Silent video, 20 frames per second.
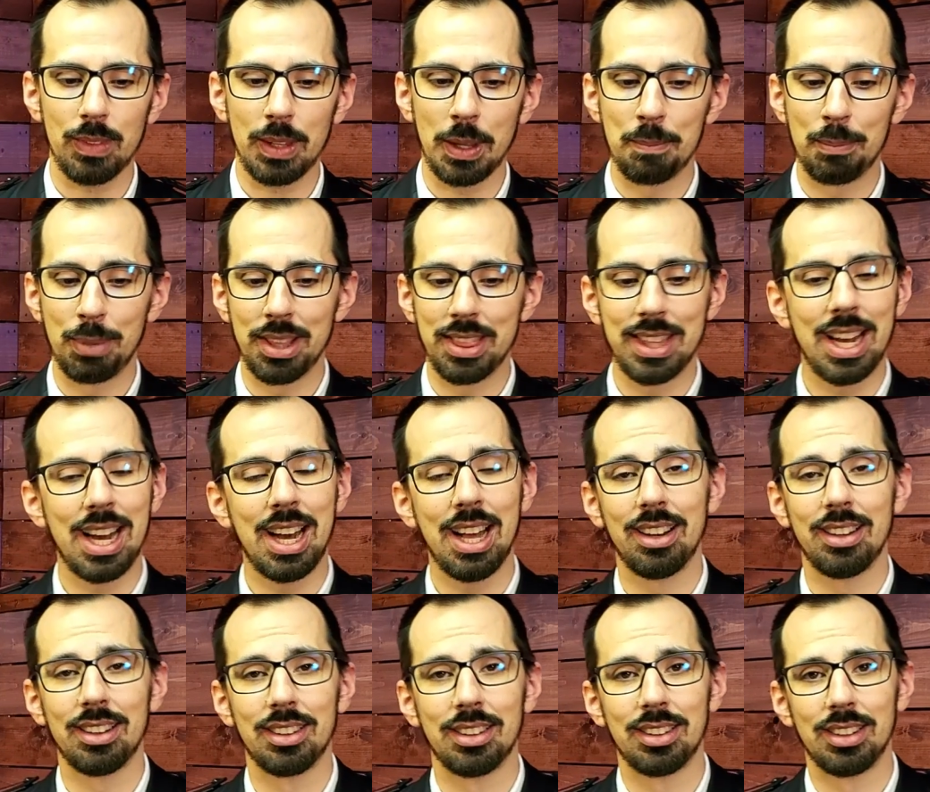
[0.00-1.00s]
But
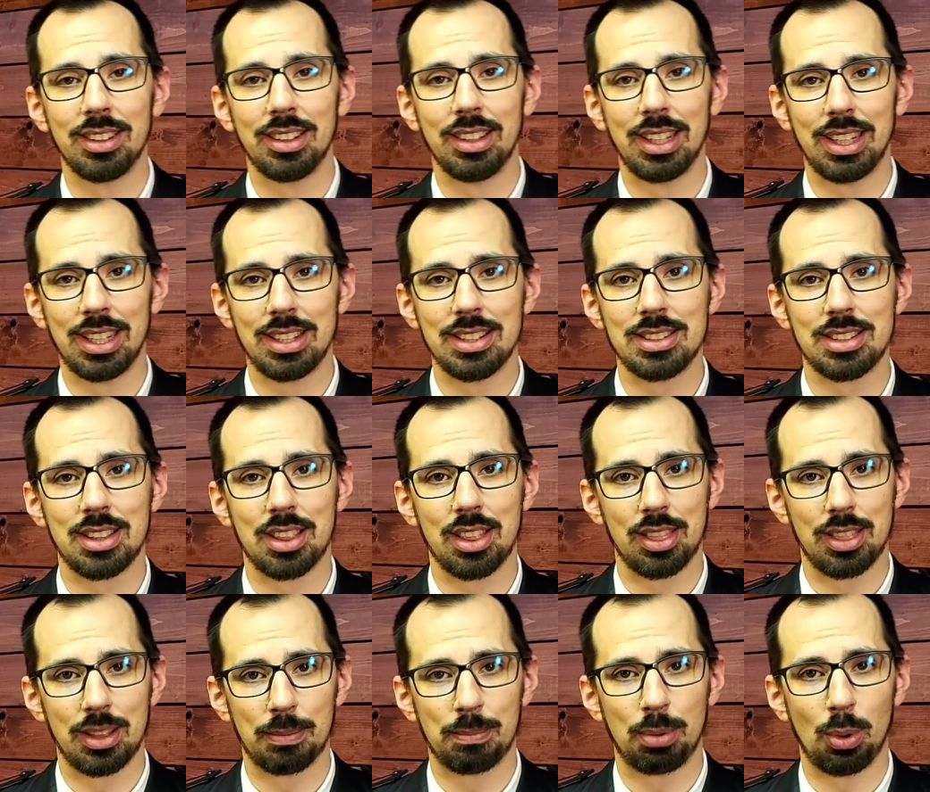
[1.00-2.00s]
that is
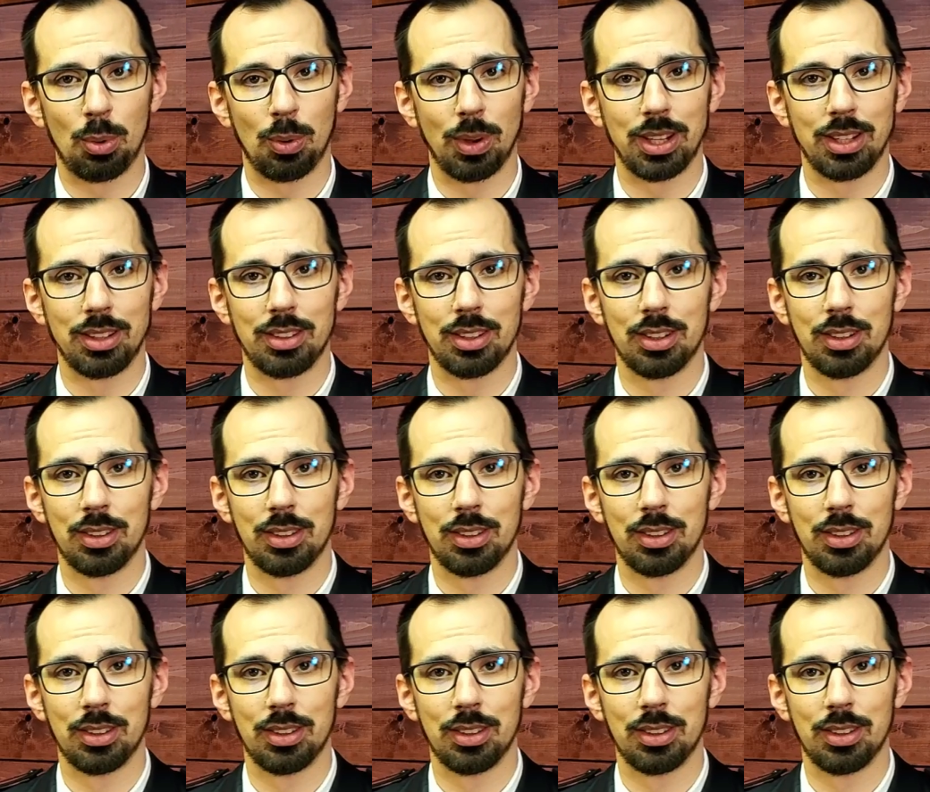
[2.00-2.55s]
the point.